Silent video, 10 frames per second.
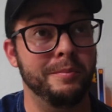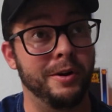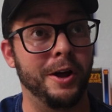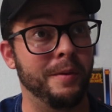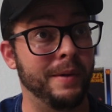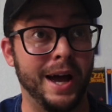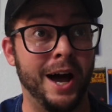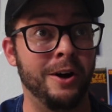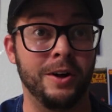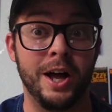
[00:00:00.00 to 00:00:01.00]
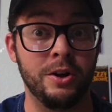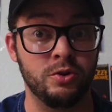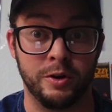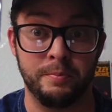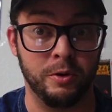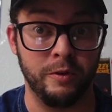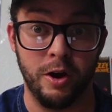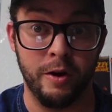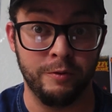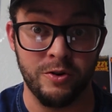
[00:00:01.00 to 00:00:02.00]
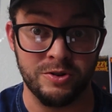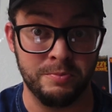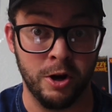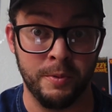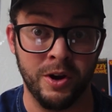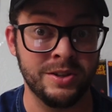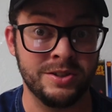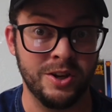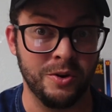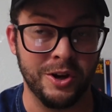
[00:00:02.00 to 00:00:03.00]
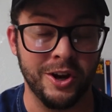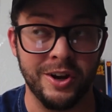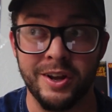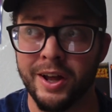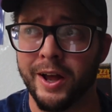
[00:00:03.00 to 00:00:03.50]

But I'll drink a frozen butterbeer. It's so good.